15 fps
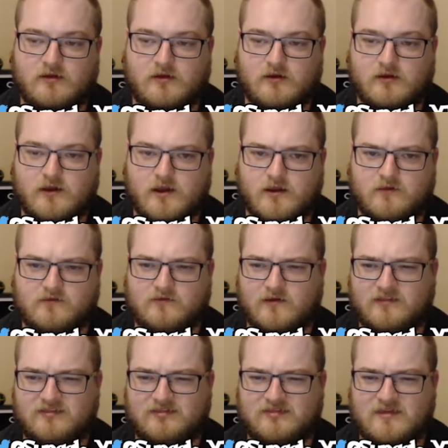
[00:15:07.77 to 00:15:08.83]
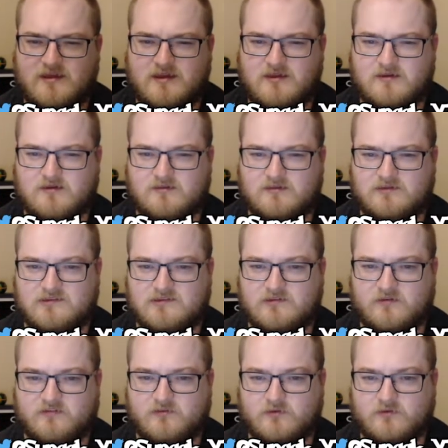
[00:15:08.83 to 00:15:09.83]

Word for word: Okay, so I think this is also